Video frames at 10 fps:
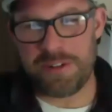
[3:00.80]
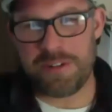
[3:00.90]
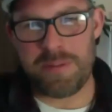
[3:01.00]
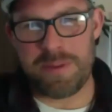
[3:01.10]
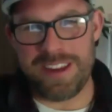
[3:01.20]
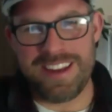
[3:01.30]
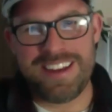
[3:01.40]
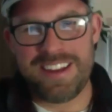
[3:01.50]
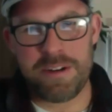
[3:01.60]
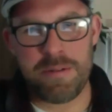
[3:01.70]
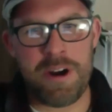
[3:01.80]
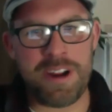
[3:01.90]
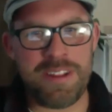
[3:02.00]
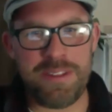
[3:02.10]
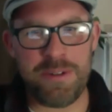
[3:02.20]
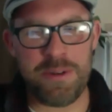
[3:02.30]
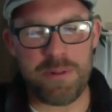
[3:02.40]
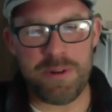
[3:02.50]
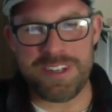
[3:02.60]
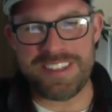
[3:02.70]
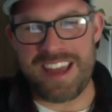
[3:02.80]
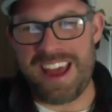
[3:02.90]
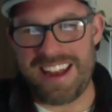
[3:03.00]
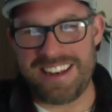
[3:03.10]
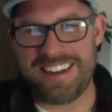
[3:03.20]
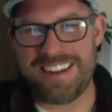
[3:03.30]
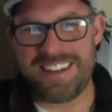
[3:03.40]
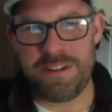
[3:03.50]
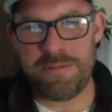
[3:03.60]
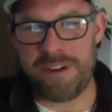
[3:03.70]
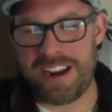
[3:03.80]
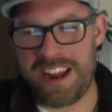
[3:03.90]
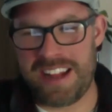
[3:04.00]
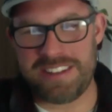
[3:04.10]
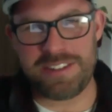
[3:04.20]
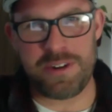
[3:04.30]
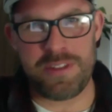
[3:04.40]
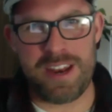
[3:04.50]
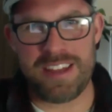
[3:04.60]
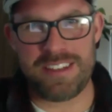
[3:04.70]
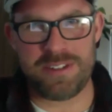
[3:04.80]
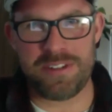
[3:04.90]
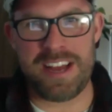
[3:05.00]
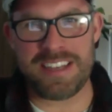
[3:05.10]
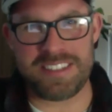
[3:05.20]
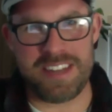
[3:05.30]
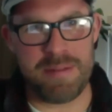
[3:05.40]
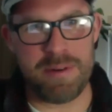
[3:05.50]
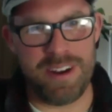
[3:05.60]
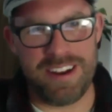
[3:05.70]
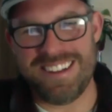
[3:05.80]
creepy. You're walking through the woods and you find a headstone that has your last name on it.